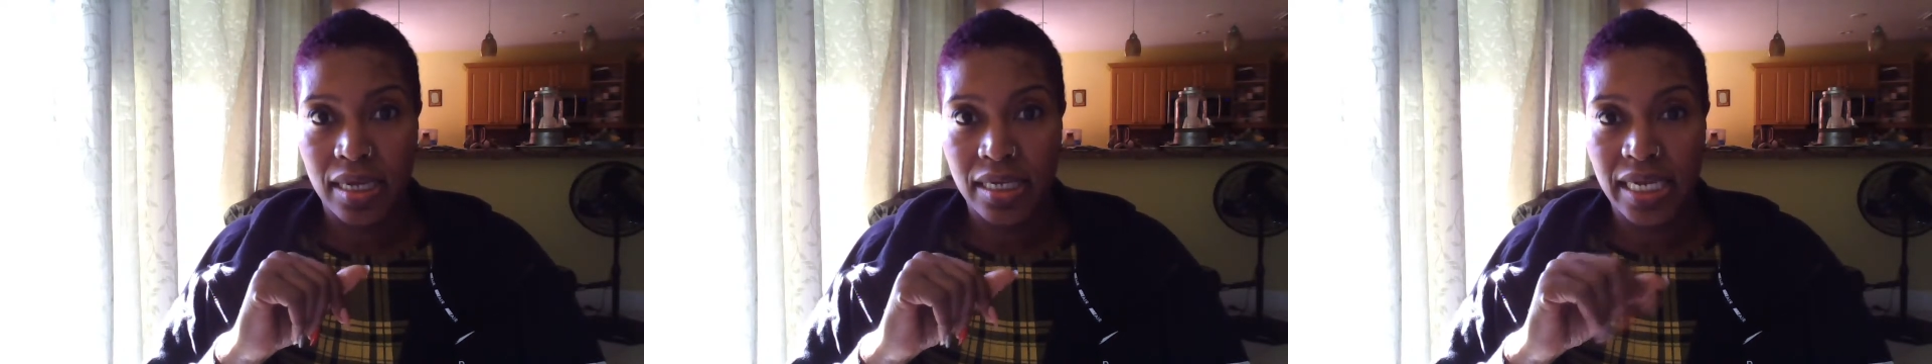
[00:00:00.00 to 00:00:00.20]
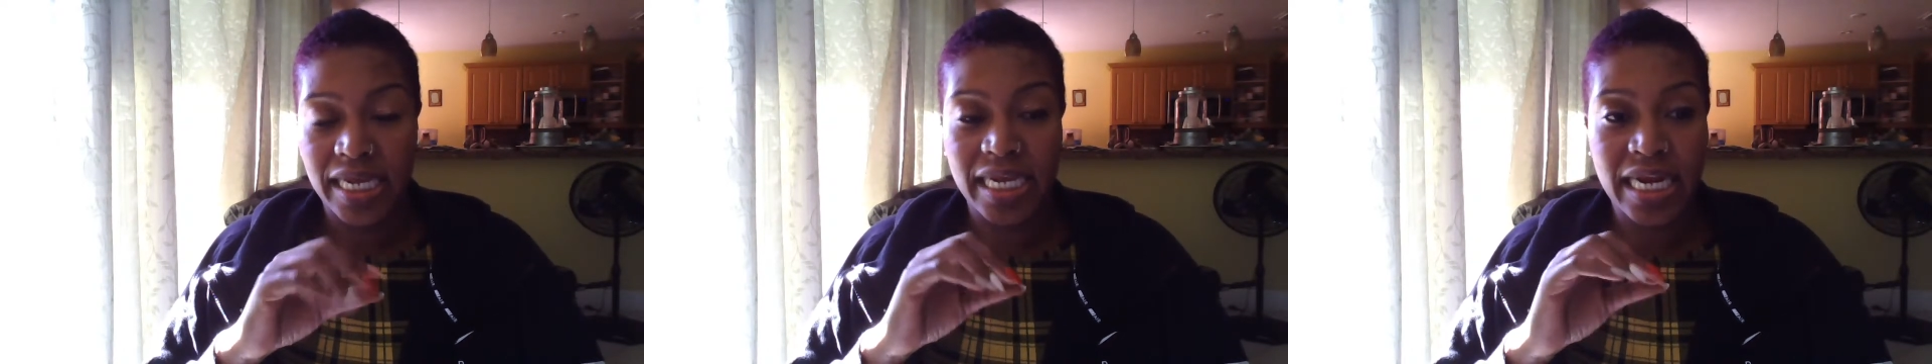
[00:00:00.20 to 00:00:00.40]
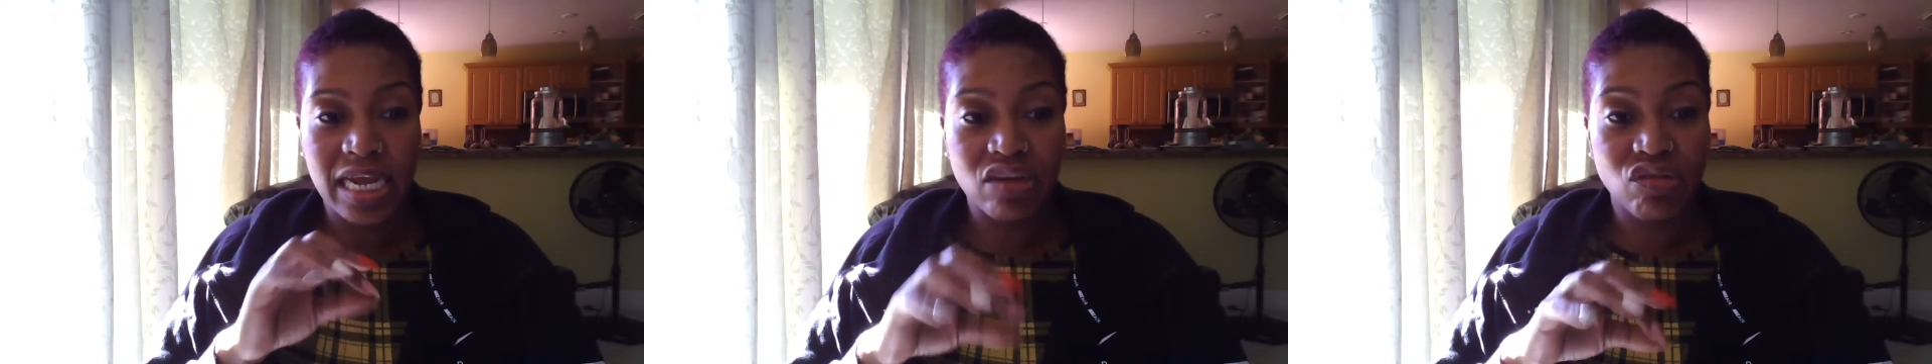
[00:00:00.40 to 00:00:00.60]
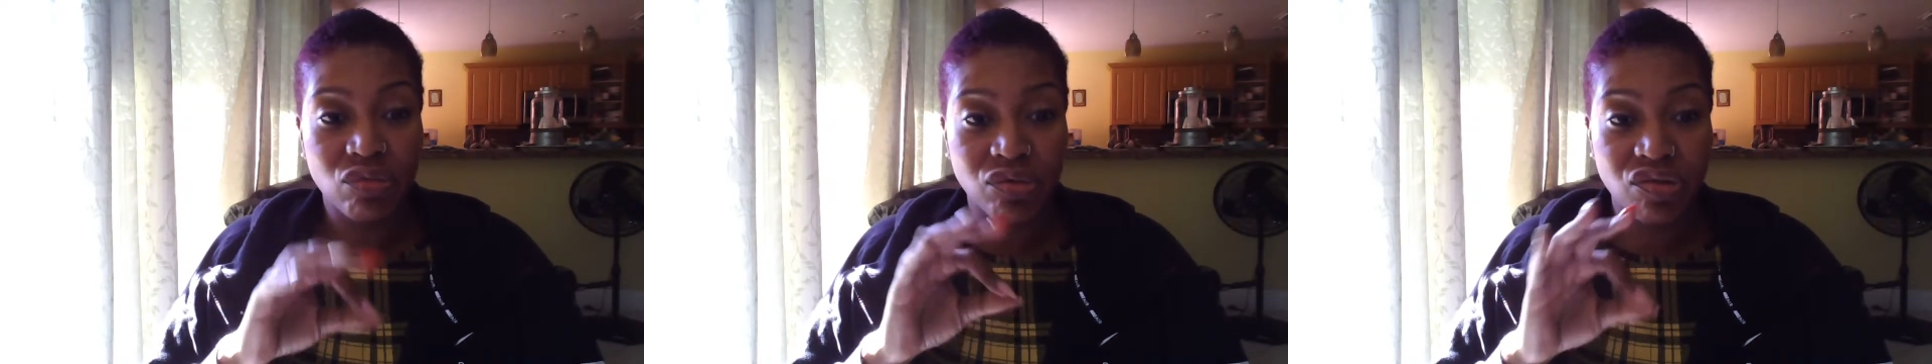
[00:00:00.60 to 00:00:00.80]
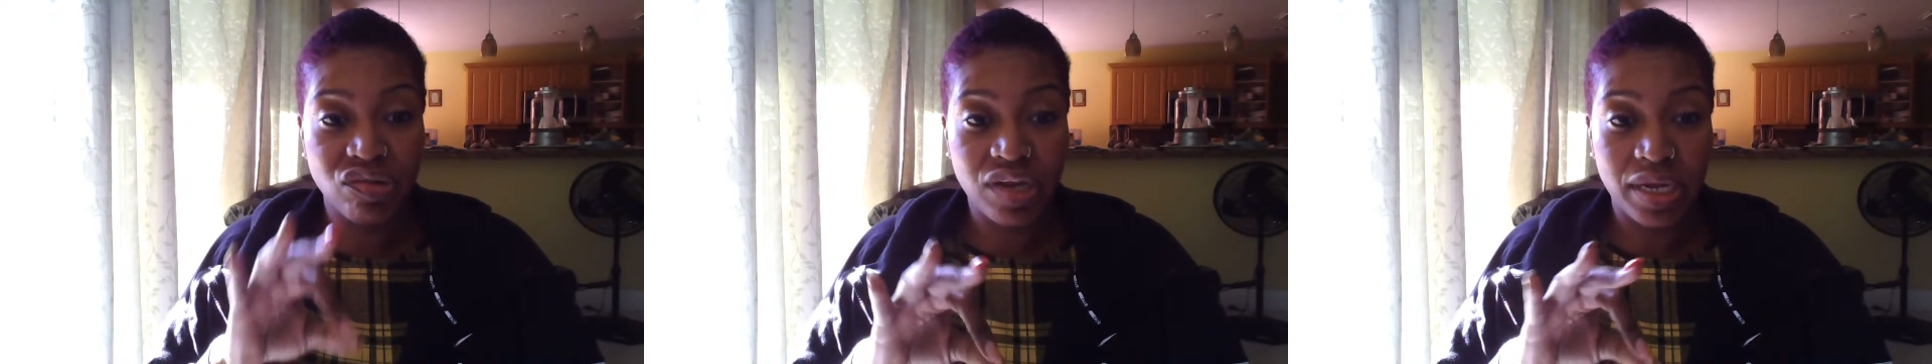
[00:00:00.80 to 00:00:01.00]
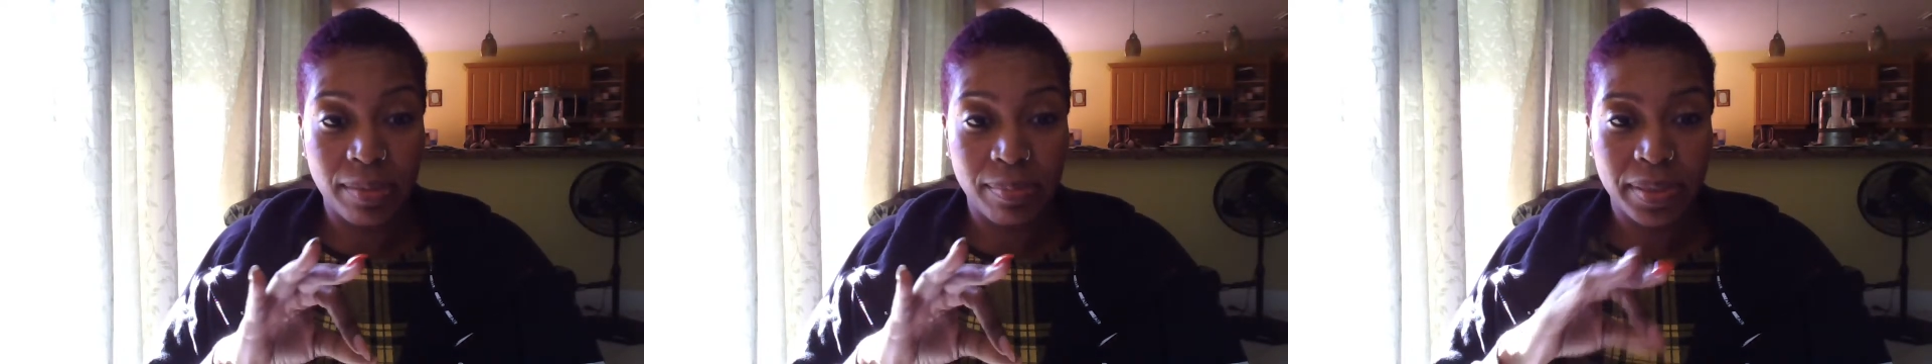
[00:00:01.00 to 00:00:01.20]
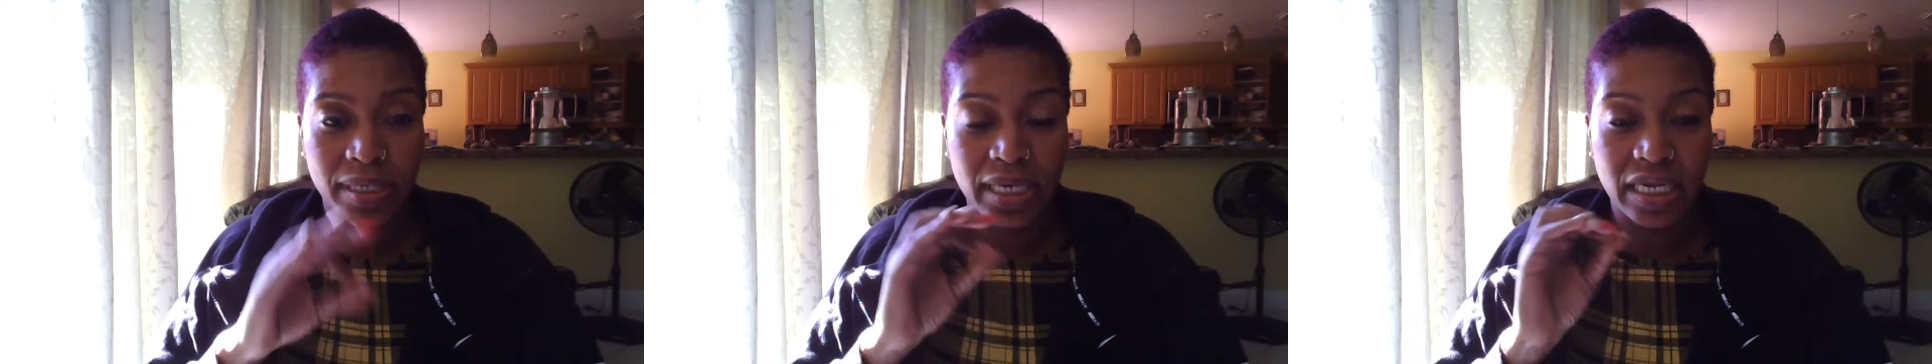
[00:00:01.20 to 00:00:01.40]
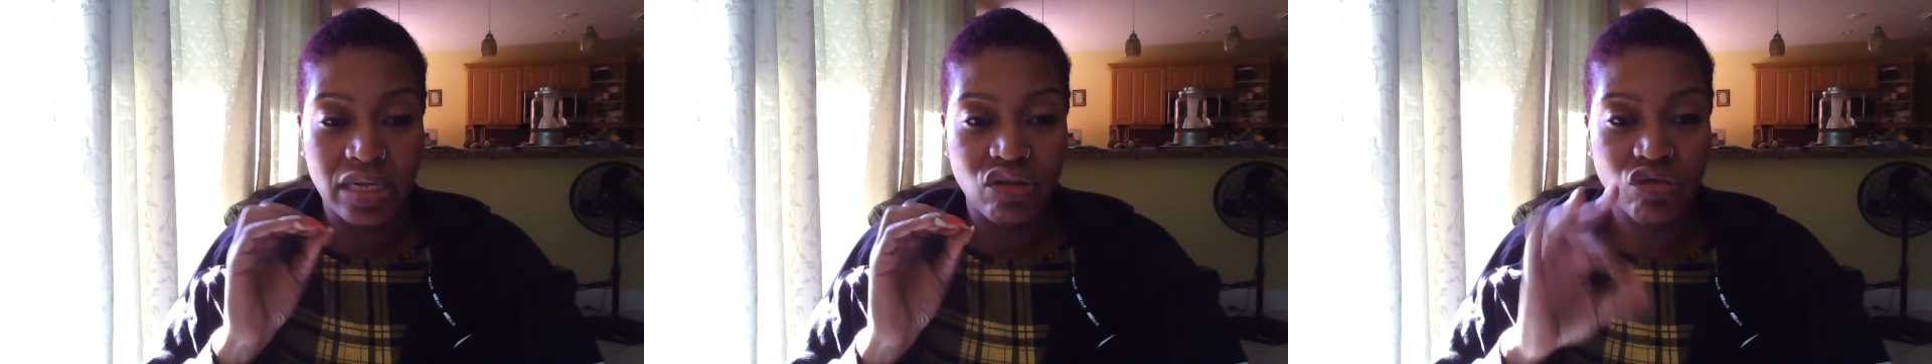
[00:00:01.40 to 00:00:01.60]
like an actual shape,
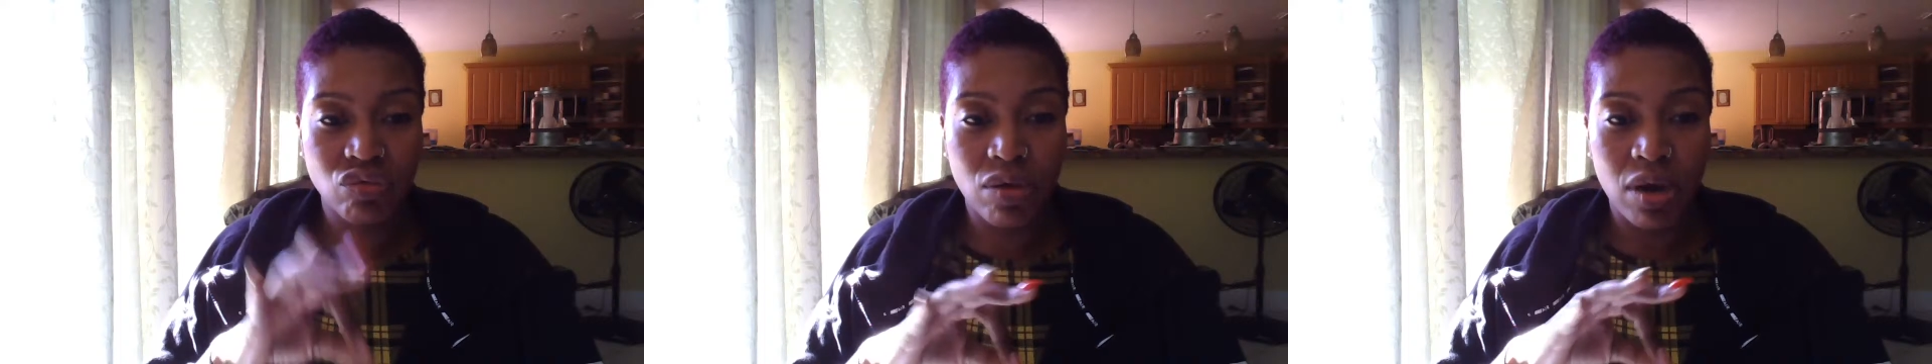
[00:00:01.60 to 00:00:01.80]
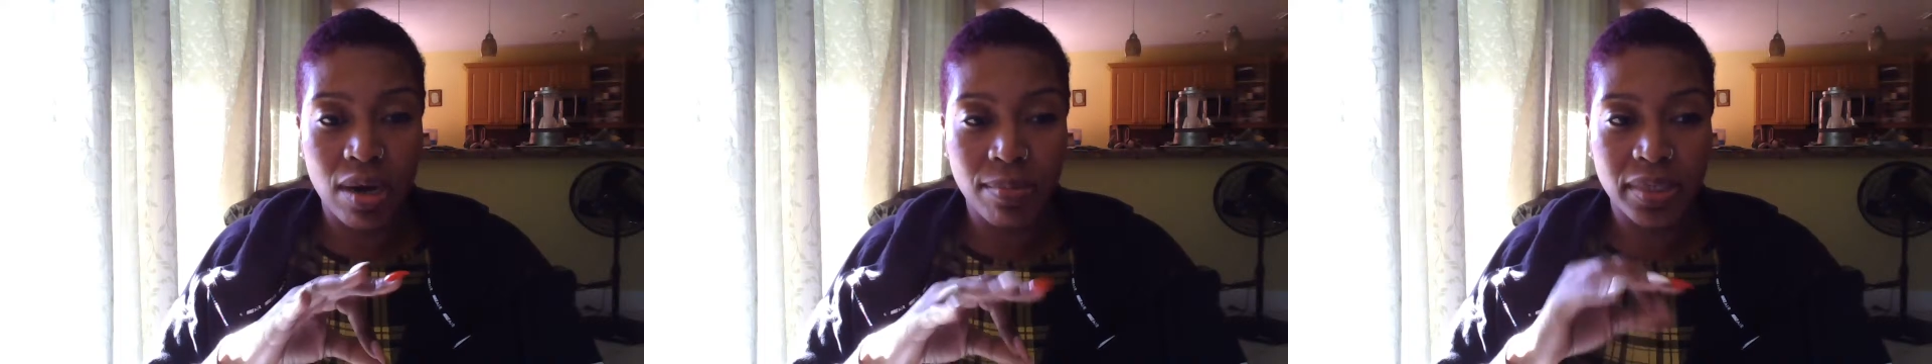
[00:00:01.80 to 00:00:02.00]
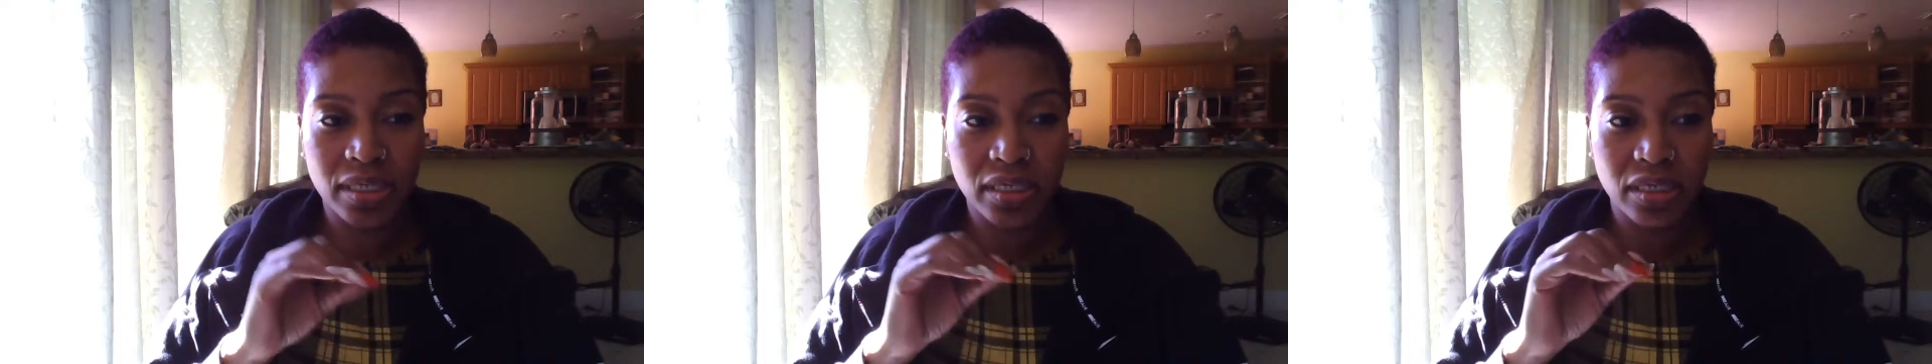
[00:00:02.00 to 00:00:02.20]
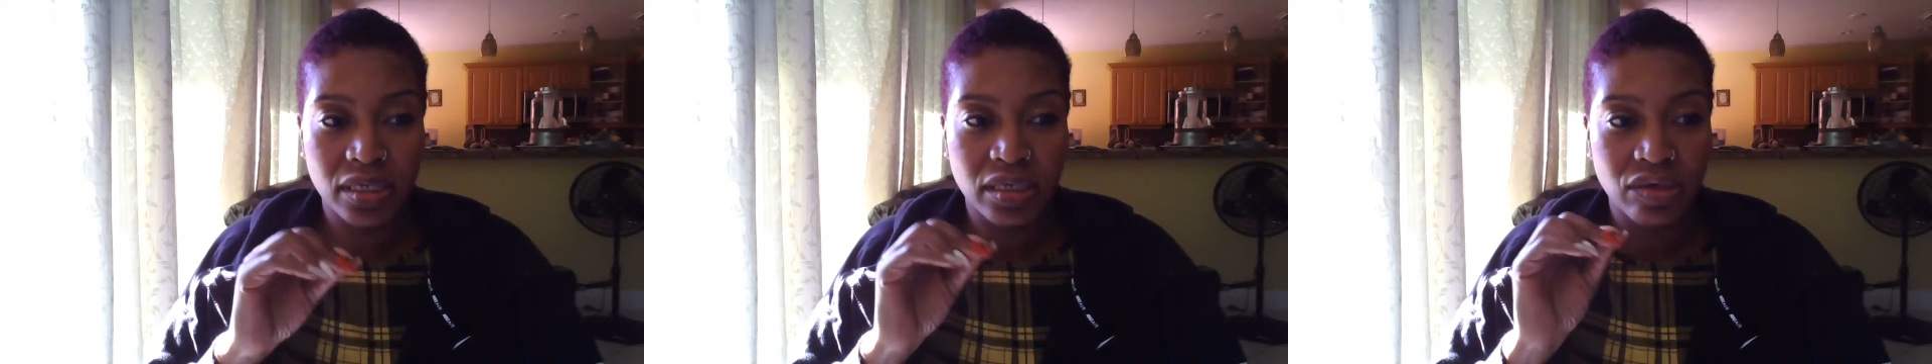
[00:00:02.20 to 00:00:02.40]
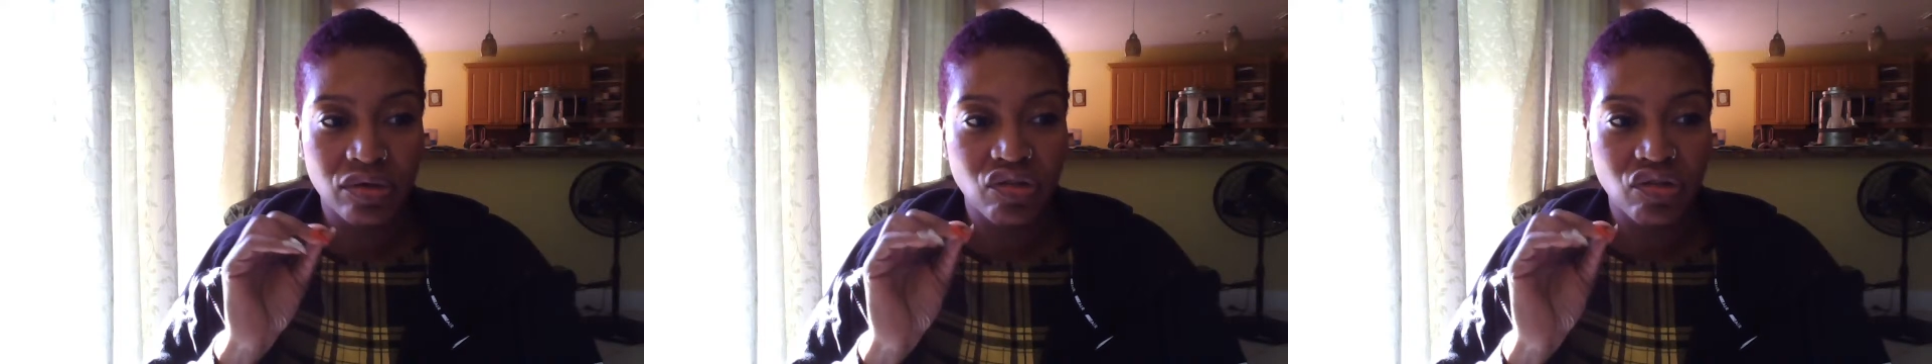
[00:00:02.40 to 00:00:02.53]
like trauma,